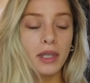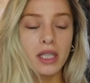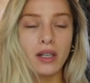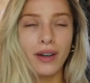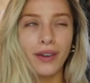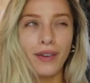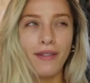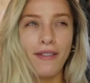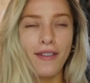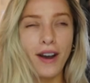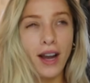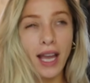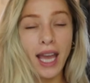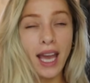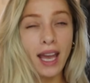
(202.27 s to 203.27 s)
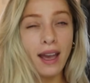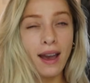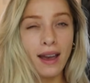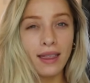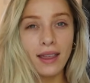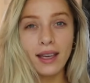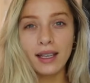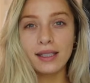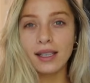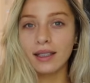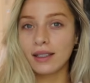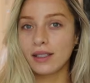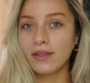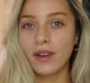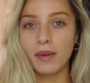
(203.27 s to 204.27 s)
It's called Funke, I think. It's like
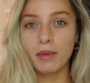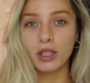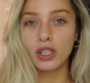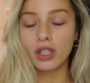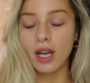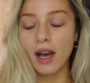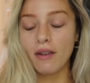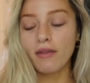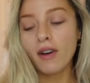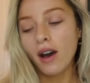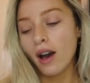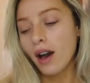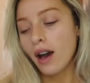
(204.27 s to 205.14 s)
this famous chef.